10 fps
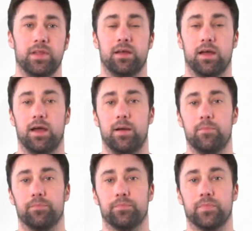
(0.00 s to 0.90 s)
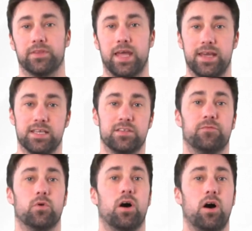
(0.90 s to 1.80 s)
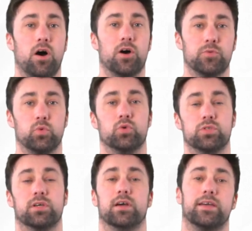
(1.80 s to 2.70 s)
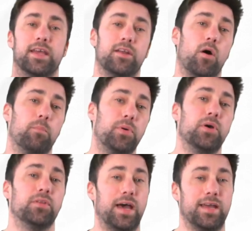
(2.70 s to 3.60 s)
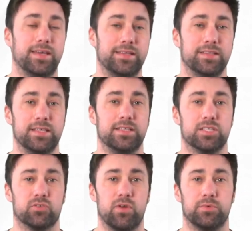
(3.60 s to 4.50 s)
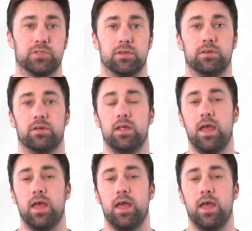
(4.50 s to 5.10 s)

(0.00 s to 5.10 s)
that is for hard water. Again, I'll put that in the description.